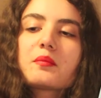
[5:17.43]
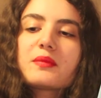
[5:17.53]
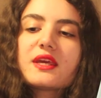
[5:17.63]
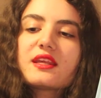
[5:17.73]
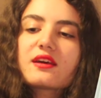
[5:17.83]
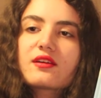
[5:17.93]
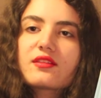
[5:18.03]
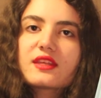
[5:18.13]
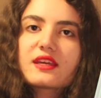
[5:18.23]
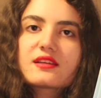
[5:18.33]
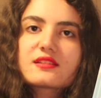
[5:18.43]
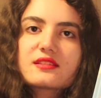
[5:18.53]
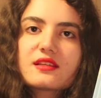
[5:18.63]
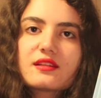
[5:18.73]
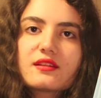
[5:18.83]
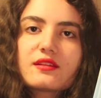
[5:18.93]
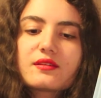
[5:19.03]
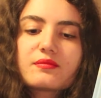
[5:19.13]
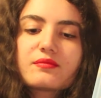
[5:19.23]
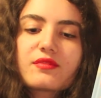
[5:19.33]
media things in
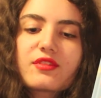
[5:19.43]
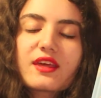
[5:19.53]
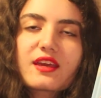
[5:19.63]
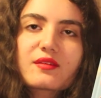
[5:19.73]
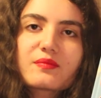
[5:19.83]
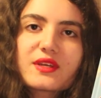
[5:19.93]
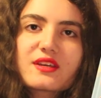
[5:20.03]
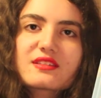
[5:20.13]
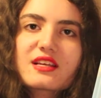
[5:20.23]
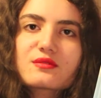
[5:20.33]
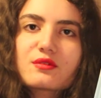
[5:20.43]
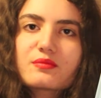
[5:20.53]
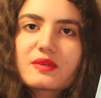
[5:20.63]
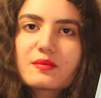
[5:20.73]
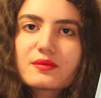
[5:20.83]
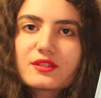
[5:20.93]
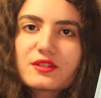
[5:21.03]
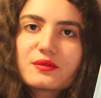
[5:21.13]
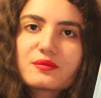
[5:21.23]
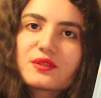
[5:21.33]
the thing because that's what people
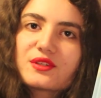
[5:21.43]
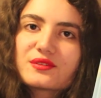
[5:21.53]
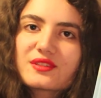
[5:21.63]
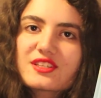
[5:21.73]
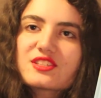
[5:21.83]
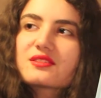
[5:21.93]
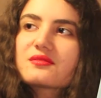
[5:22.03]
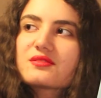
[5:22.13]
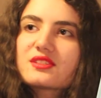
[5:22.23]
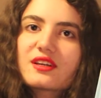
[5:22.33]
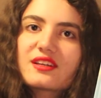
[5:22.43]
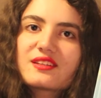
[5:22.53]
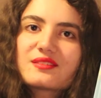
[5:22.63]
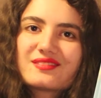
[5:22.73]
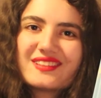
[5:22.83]
do on this site.